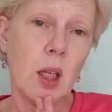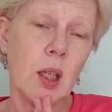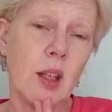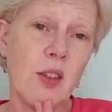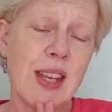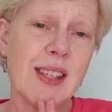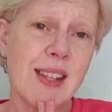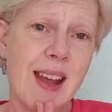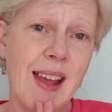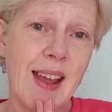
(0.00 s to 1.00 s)
the things
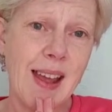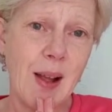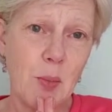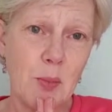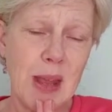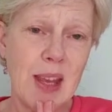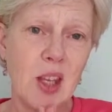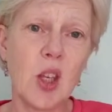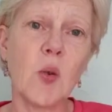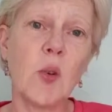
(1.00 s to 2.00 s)
that help make
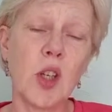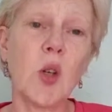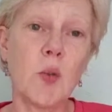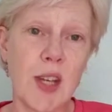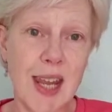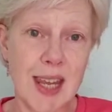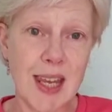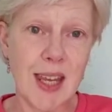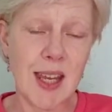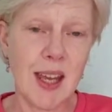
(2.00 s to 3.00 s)
you
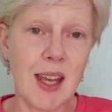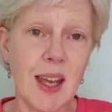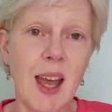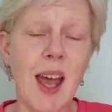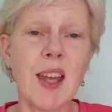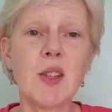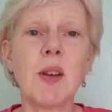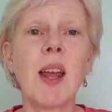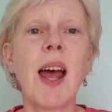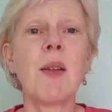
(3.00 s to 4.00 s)
unique and
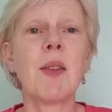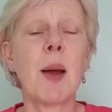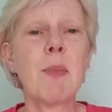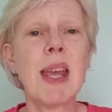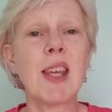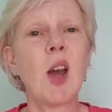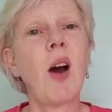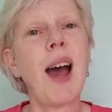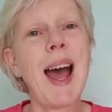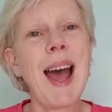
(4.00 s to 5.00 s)
that make your
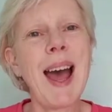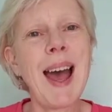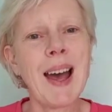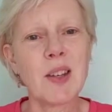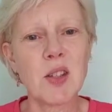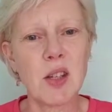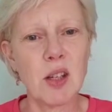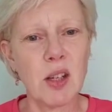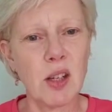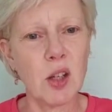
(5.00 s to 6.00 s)
art
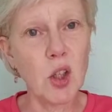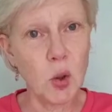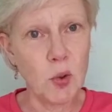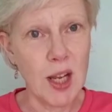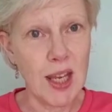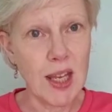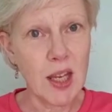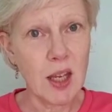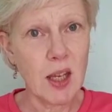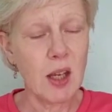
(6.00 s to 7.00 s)

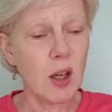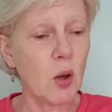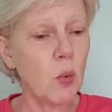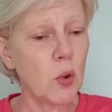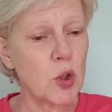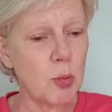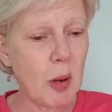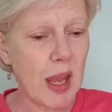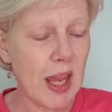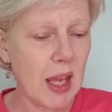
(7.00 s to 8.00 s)
unique would
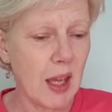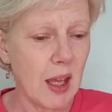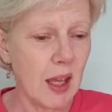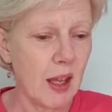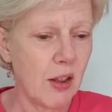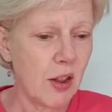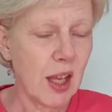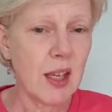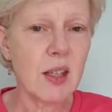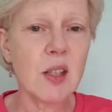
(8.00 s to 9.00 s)
be
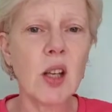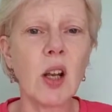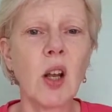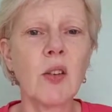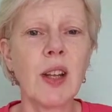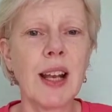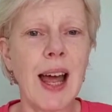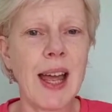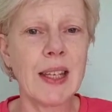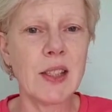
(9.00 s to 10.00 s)
things along the
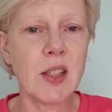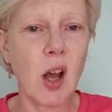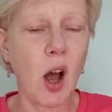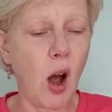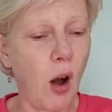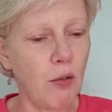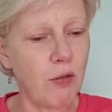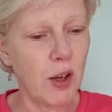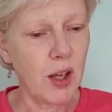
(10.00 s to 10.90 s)
lines of